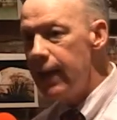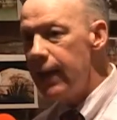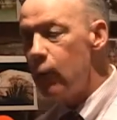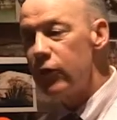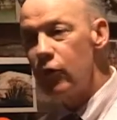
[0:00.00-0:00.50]

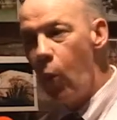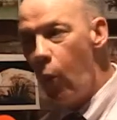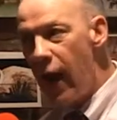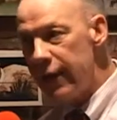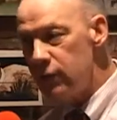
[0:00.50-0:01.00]
He was a
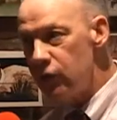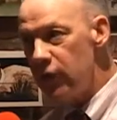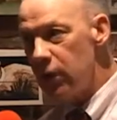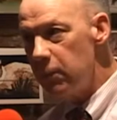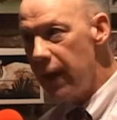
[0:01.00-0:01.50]
wild
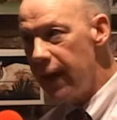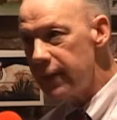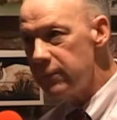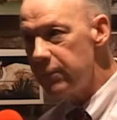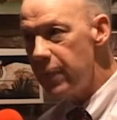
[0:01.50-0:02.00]
young
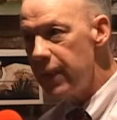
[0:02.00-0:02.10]
man.